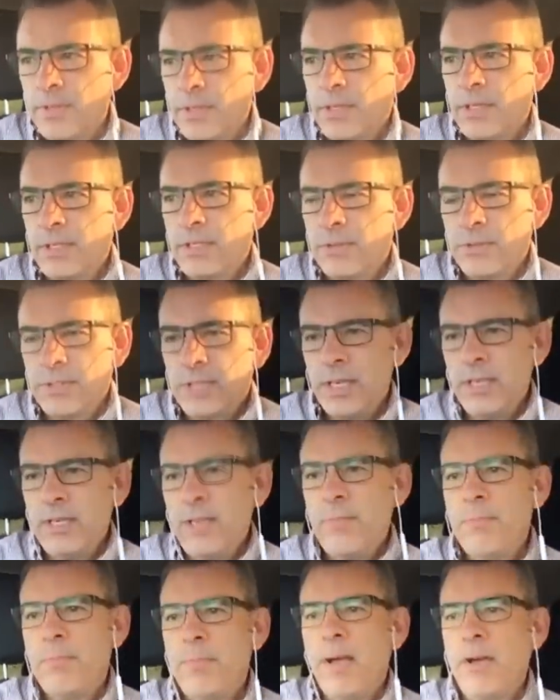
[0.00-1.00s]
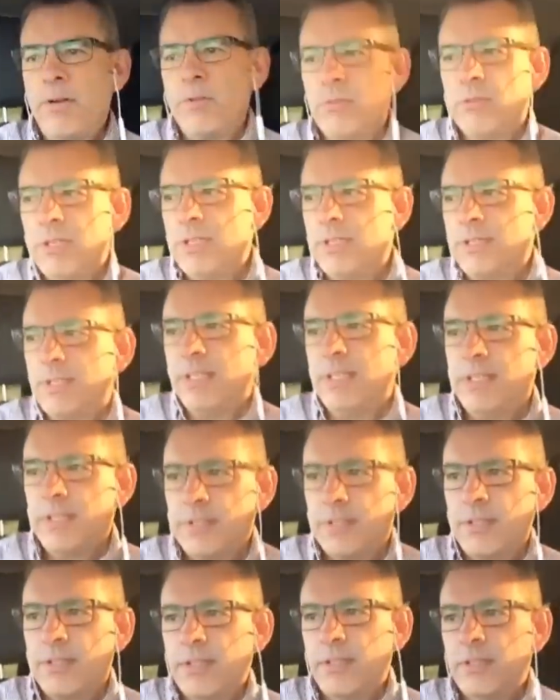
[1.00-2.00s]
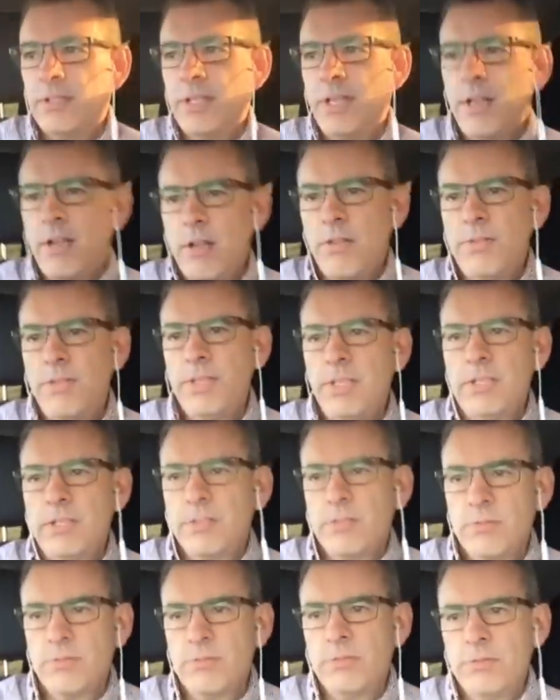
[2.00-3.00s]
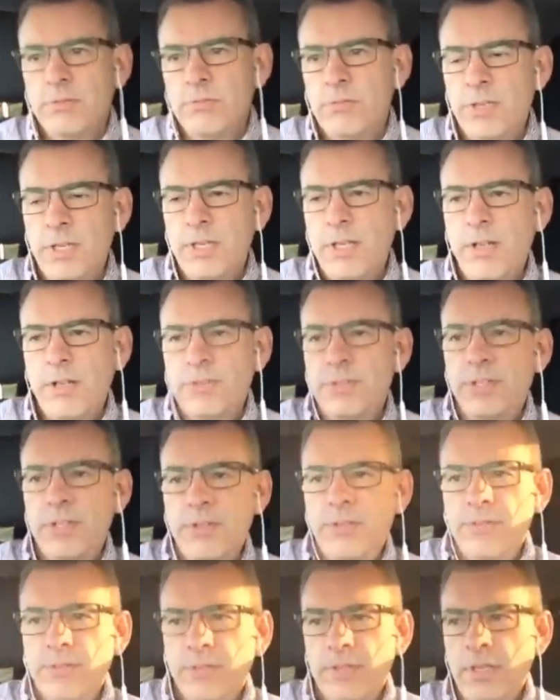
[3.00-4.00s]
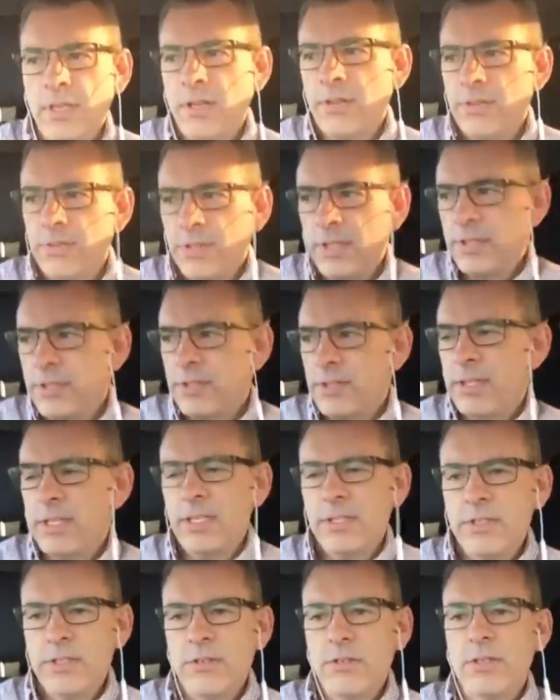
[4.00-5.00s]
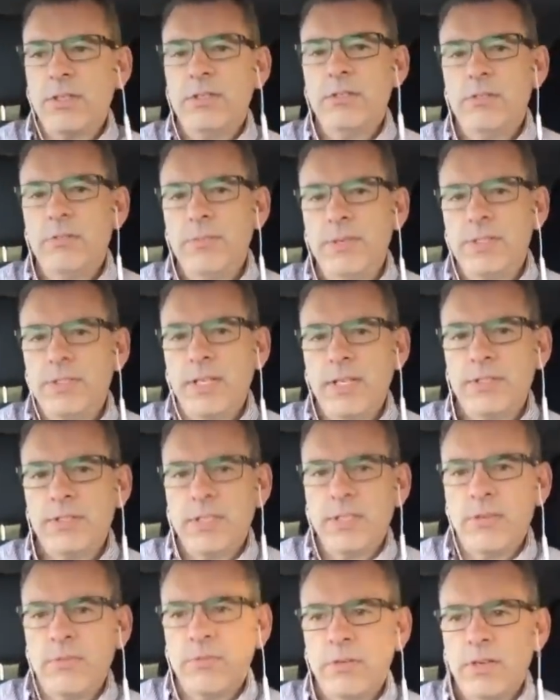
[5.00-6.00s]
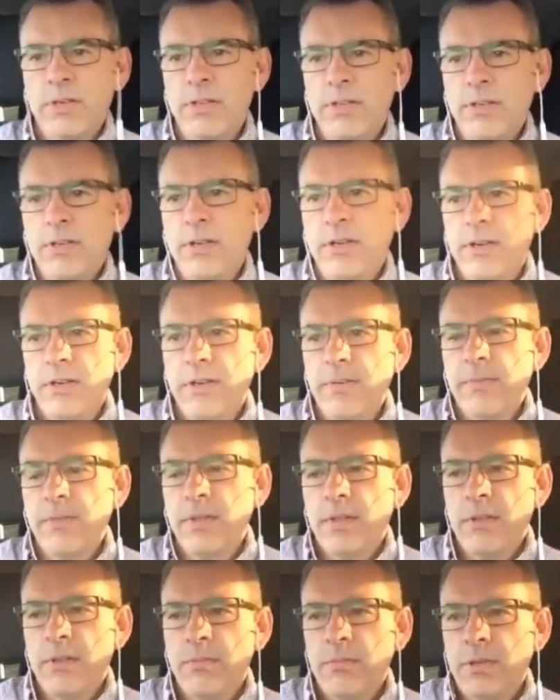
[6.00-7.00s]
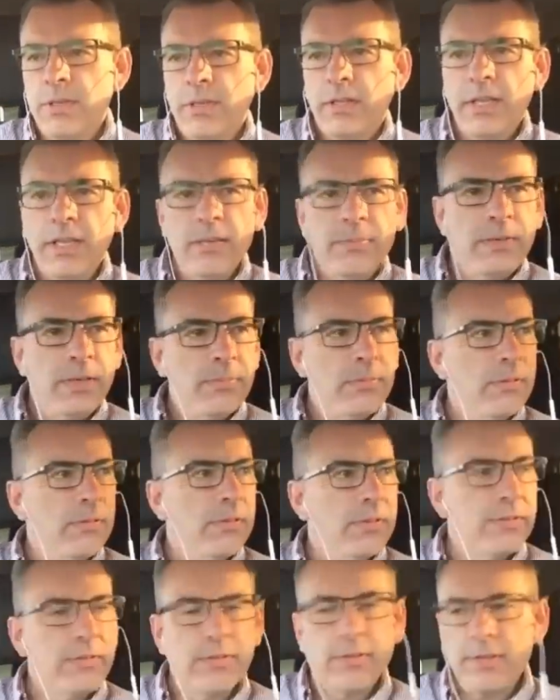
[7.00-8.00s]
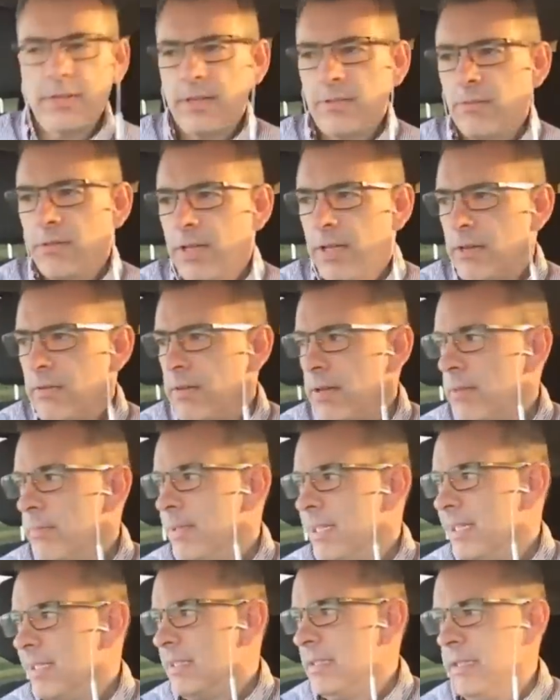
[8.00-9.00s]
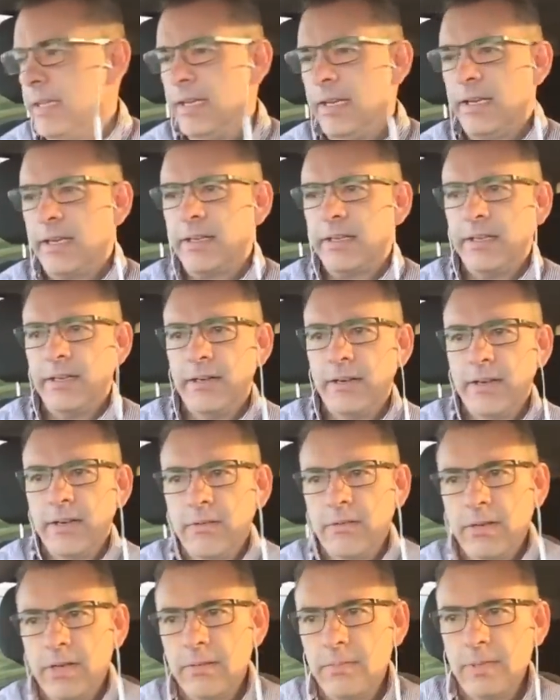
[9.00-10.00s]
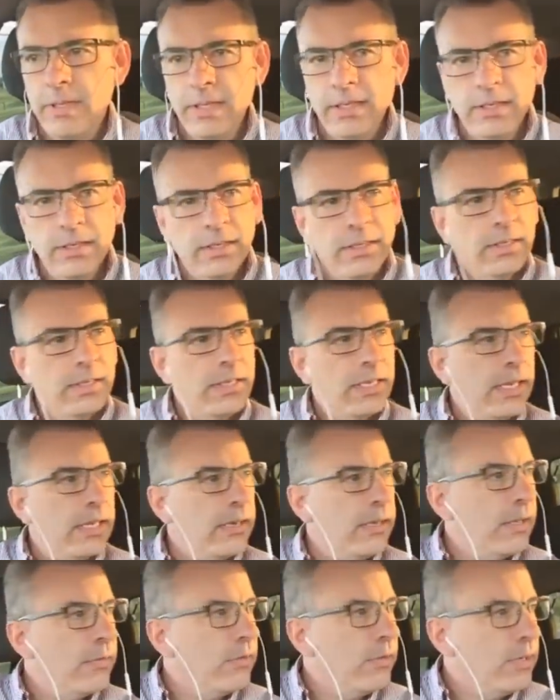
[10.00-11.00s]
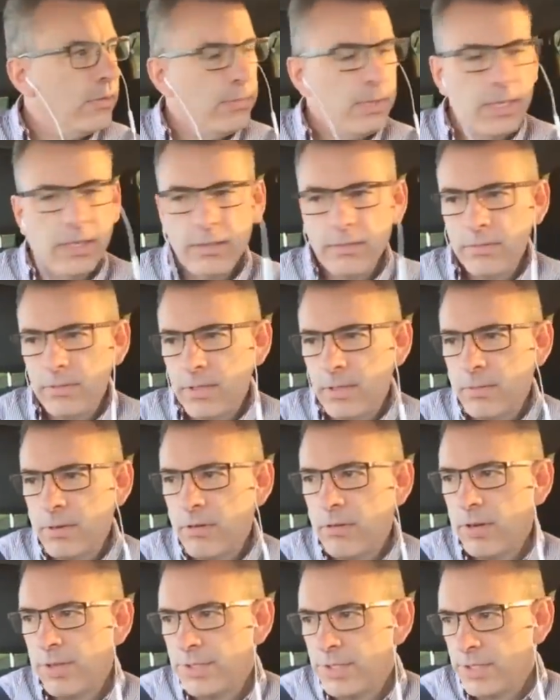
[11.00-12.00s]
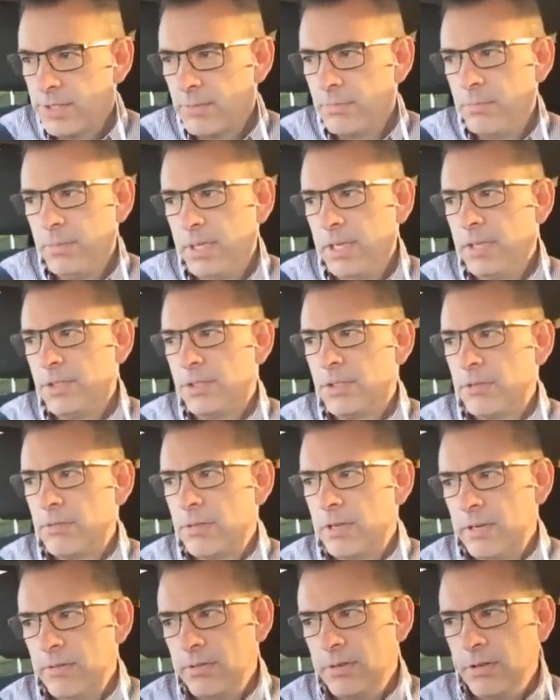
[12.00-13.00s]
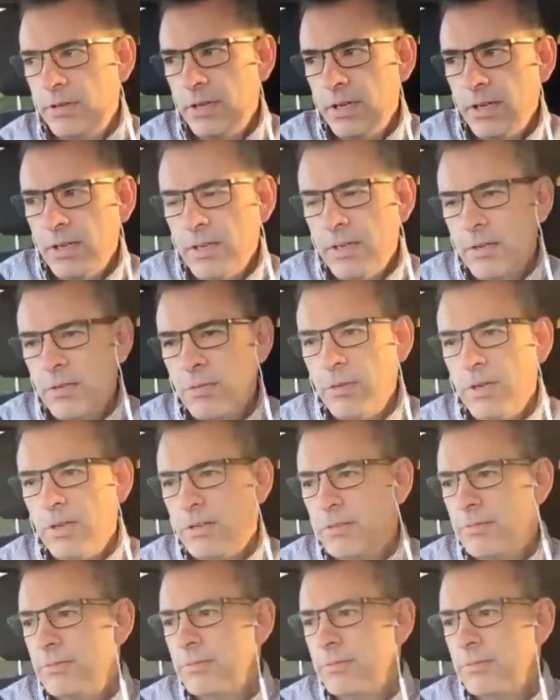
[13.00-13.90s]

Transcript: setting up boundaries is one of the healthiest things you can do besides getting rid of the narc. But a lot of people, they think, well, I don't want to be a dick, I don't want to come across as a bitch or whatever. Well,